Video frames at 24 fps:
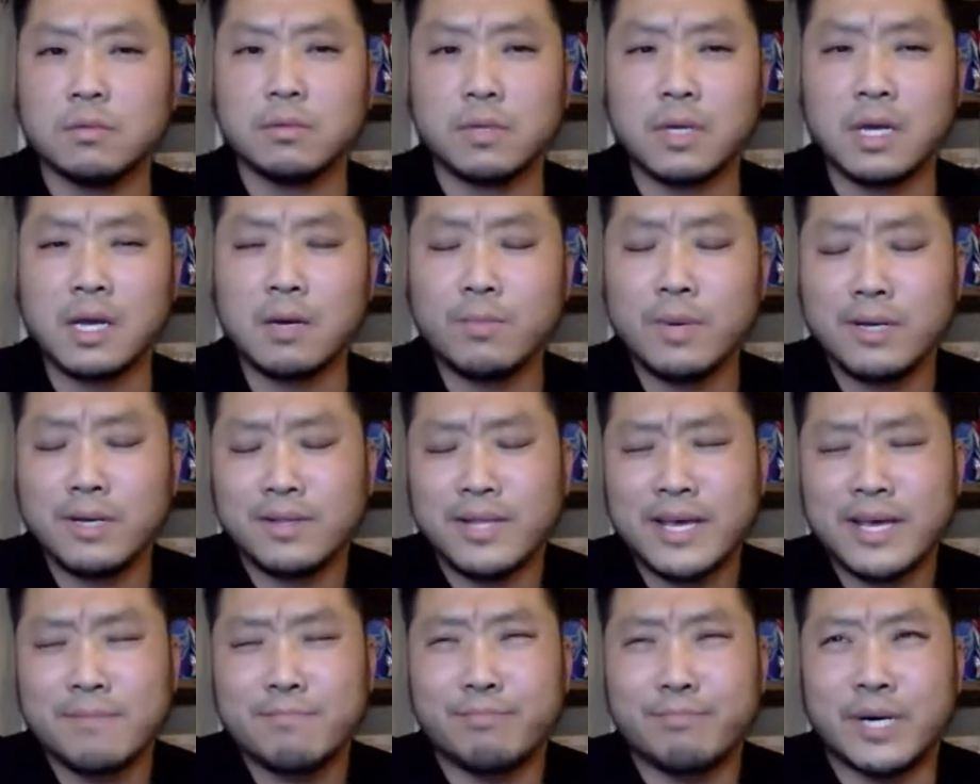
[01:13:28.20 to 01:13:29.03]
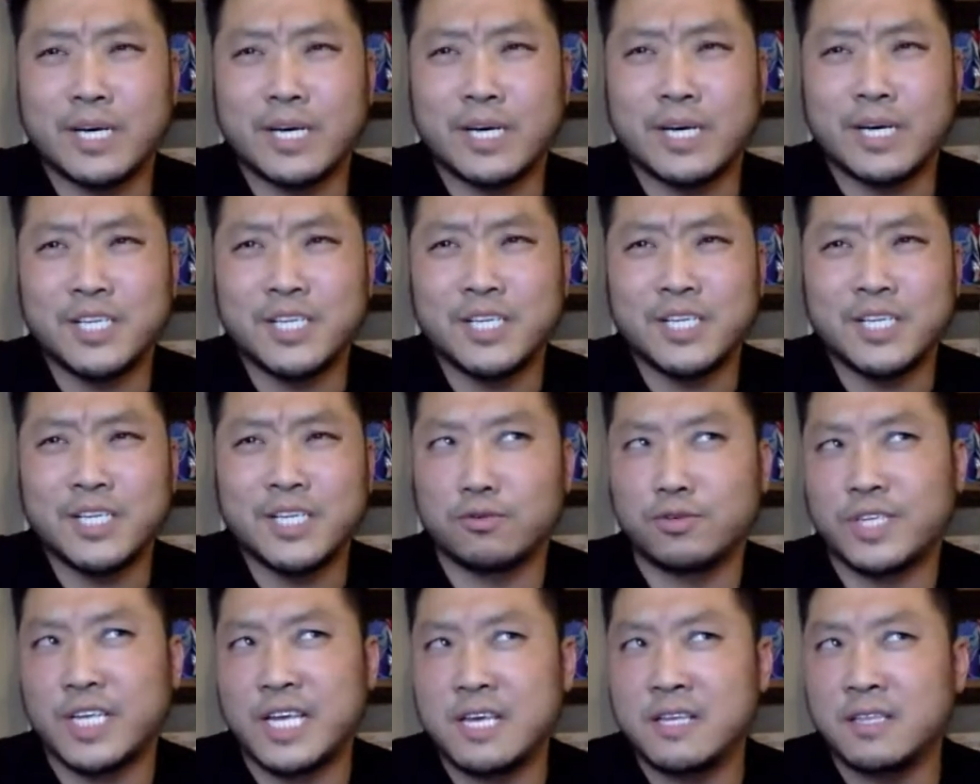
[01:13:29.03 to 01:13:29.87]
How about like budget
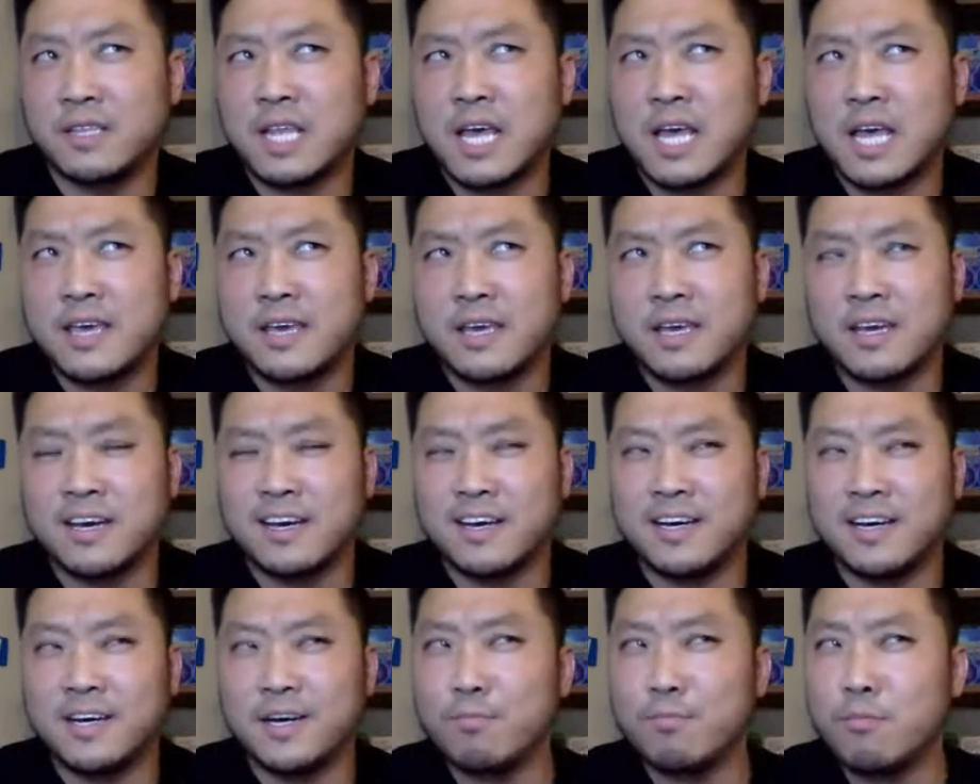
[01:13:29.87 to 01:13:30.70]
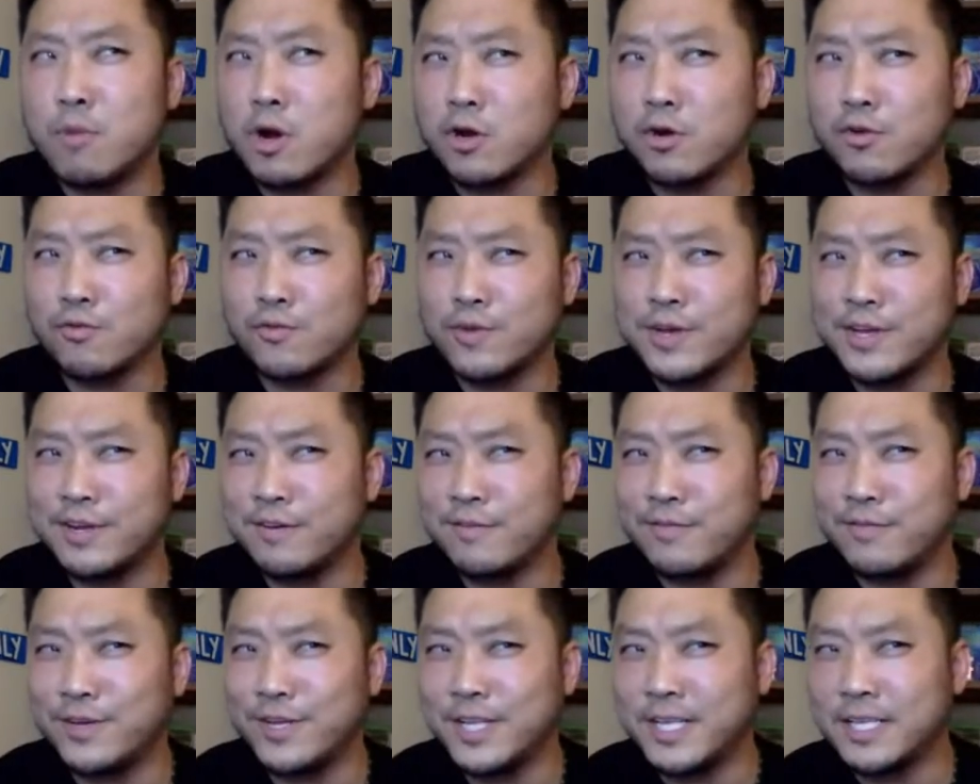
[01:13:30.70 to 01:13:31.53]
cruising, like
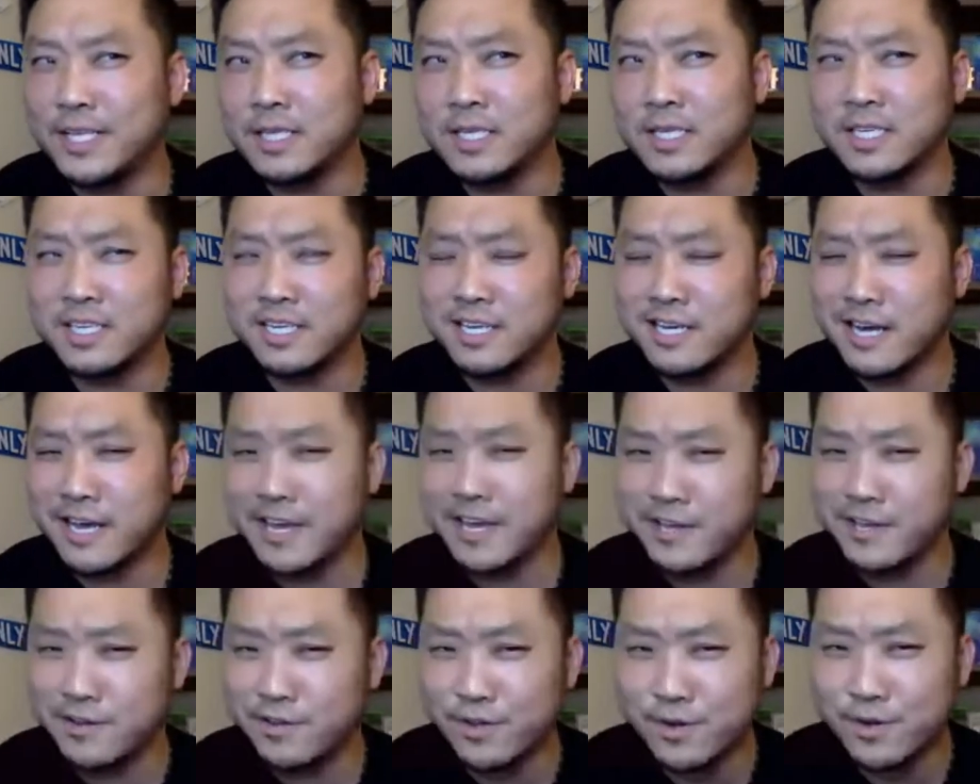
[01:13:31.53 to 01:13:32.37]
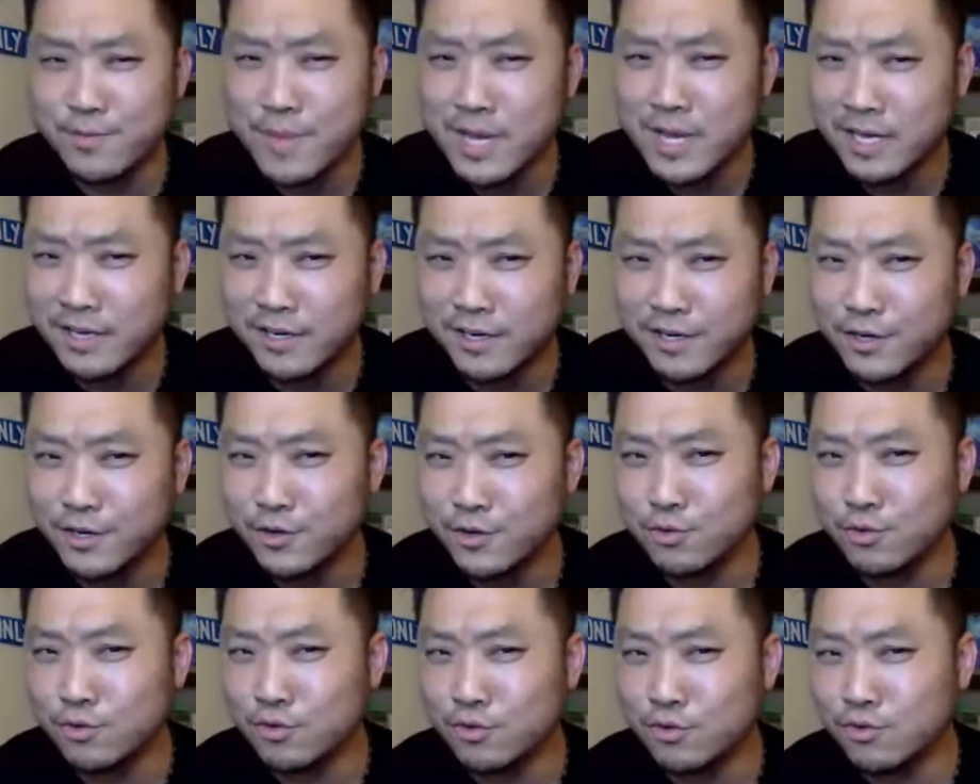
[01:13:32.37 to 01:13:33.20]
Margaritaville at the Sea? I hear they're making a
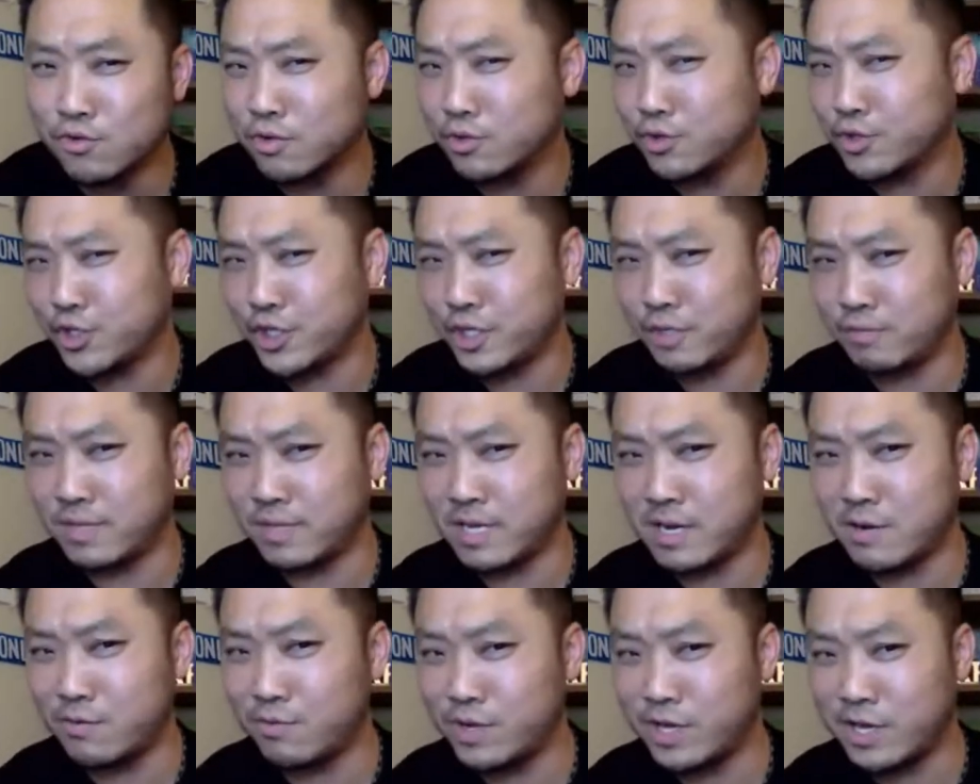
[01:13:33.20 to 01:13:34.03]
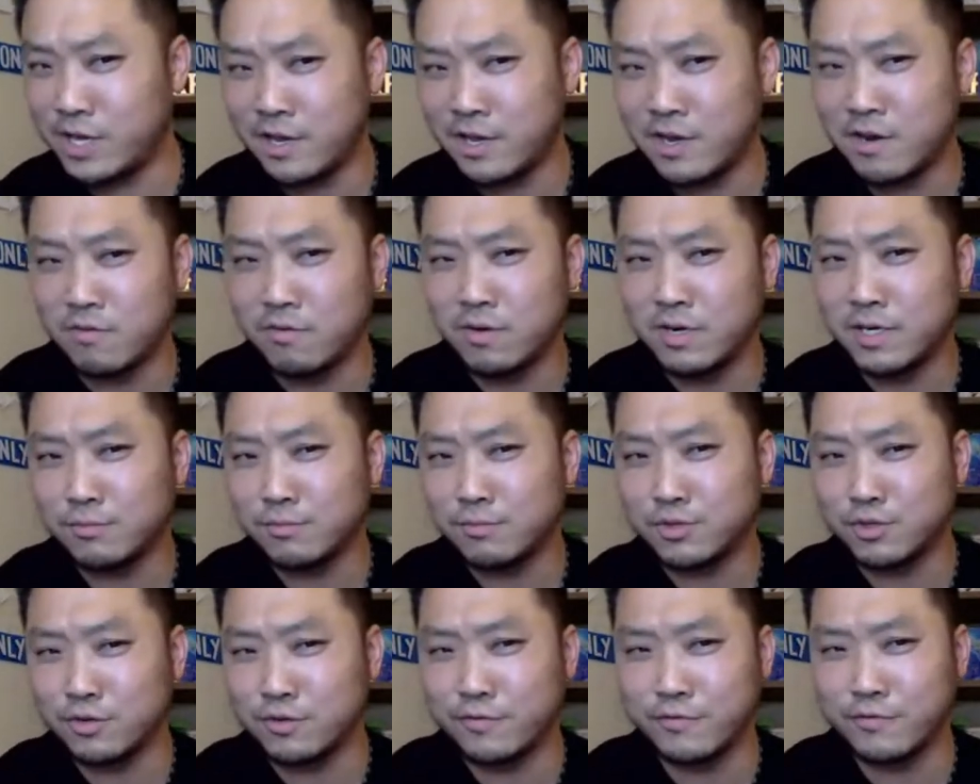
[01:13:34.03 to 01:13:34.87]
new cruise ship that we can go on. I'm
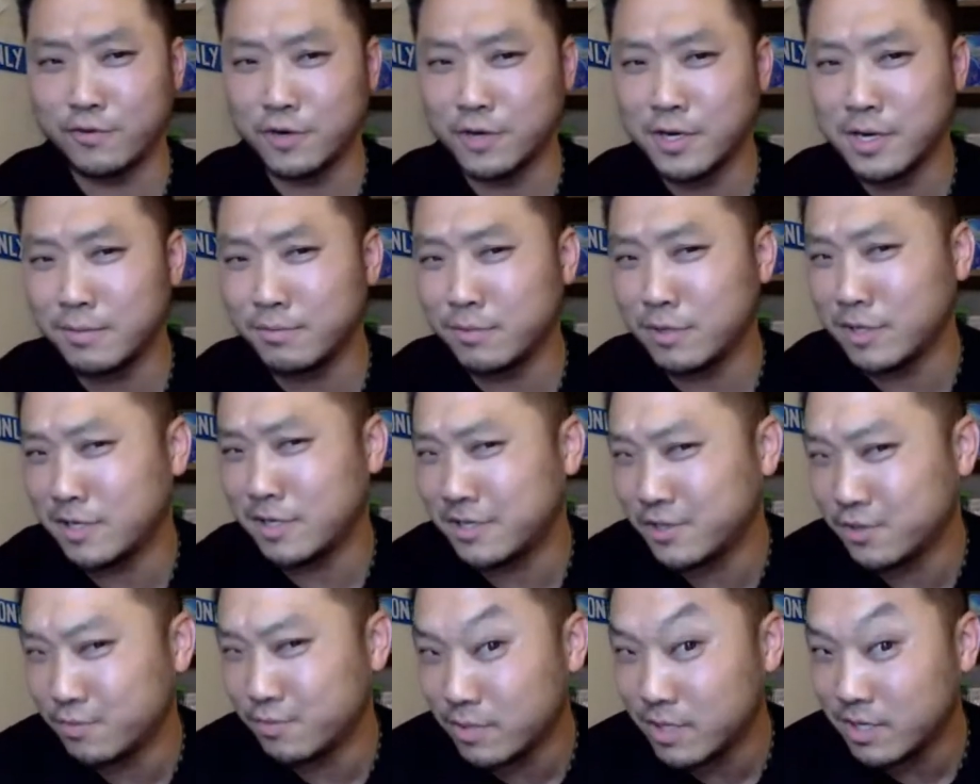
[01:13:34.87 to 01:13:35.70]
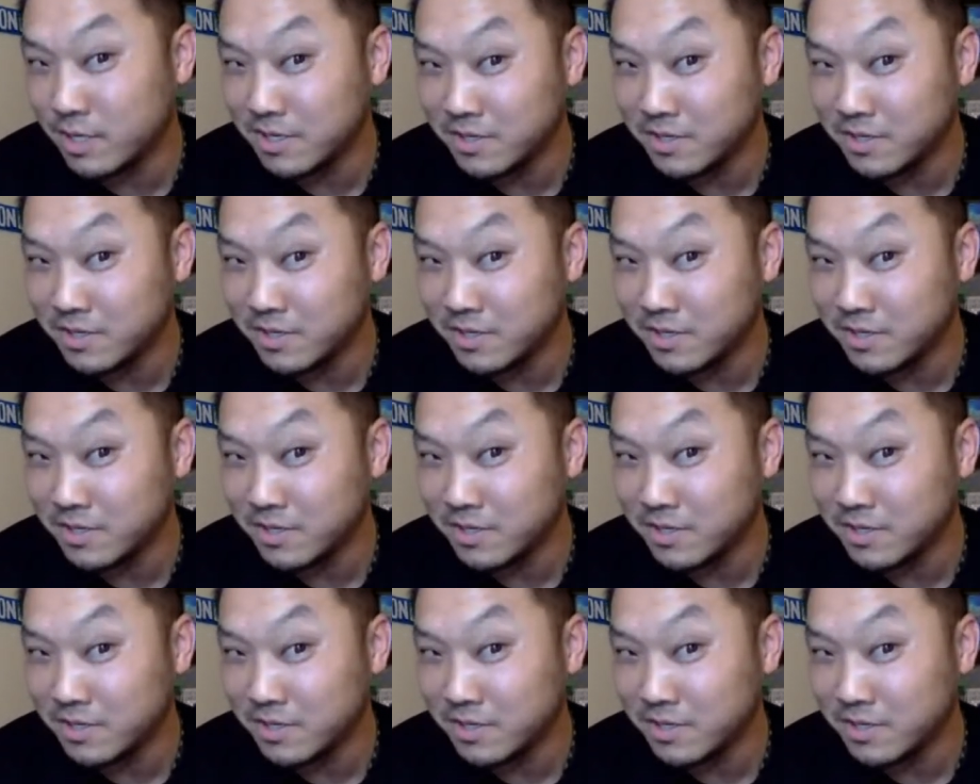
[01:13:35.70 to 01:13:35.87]
sure for a couple $100.